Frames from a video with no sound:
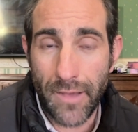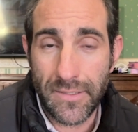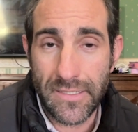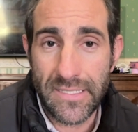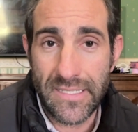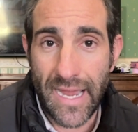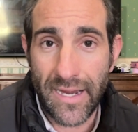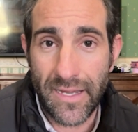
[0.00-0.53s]

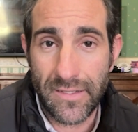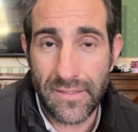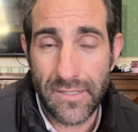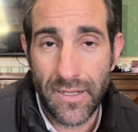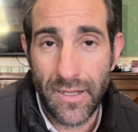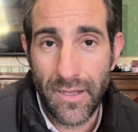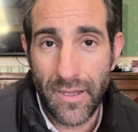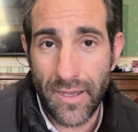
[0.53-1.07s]
second
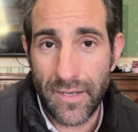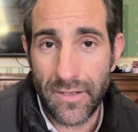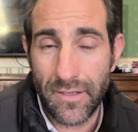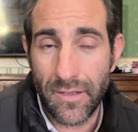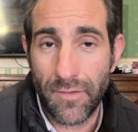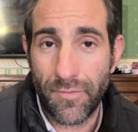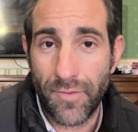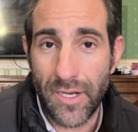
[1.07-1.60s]

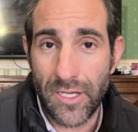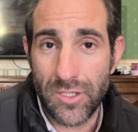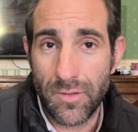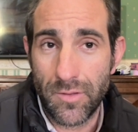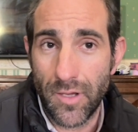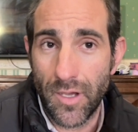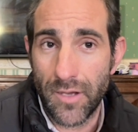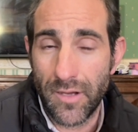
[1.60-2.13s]
and finished
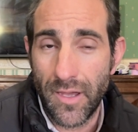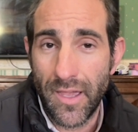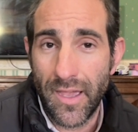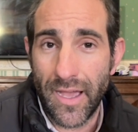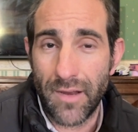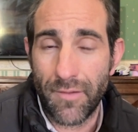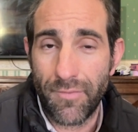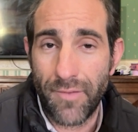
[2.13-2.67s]
third,
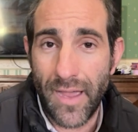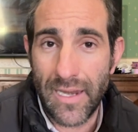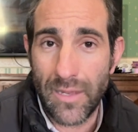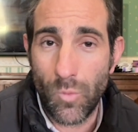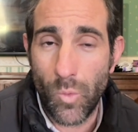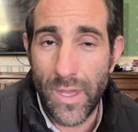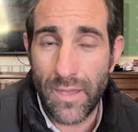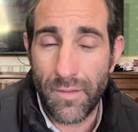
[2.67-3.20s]
and a fairly
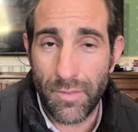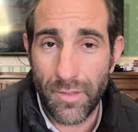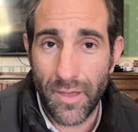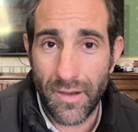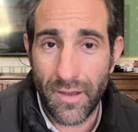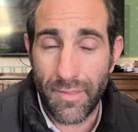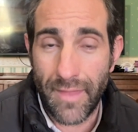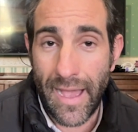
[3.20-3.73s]
weak
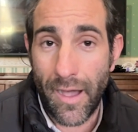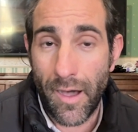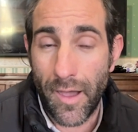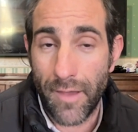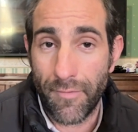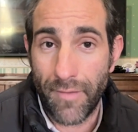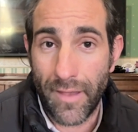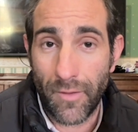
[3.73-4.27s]
third at that,
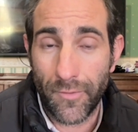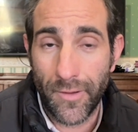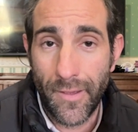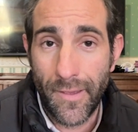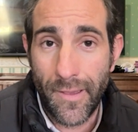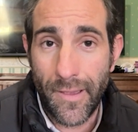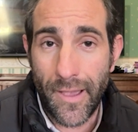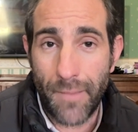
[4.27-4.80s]
I felt.
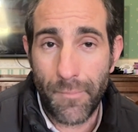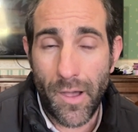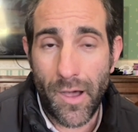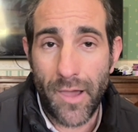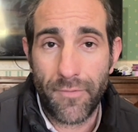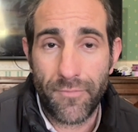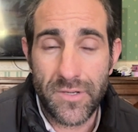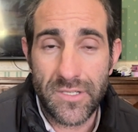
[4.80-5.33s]

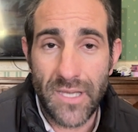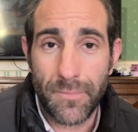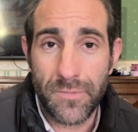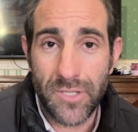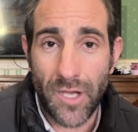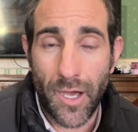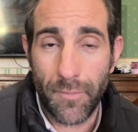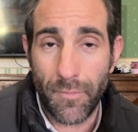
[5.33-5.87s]
I, for some
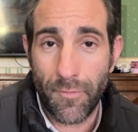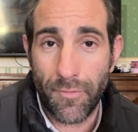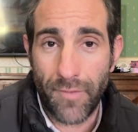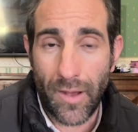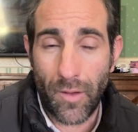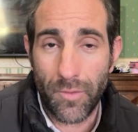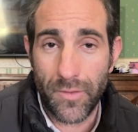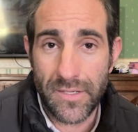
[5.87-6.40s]
time,
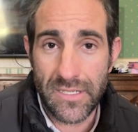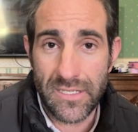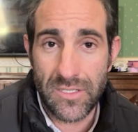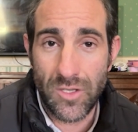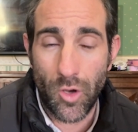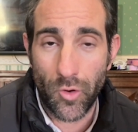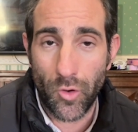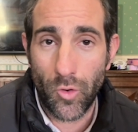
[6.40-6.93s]
felt this is
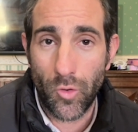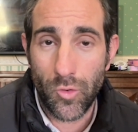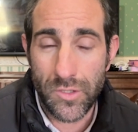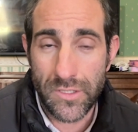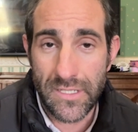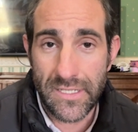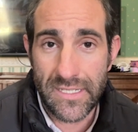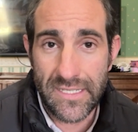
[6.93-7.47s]
not a
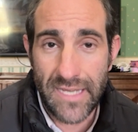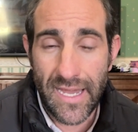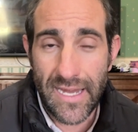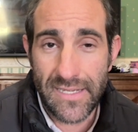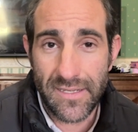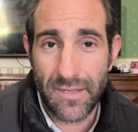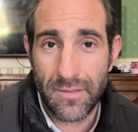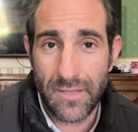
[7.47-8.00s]
horse that
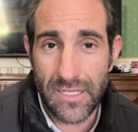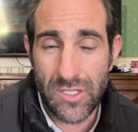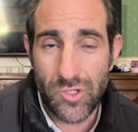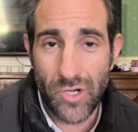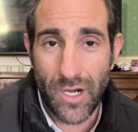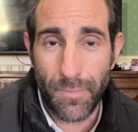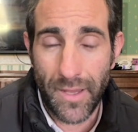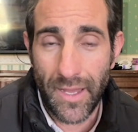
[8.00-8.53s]
stays this
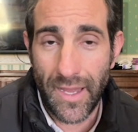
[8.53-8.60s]
trip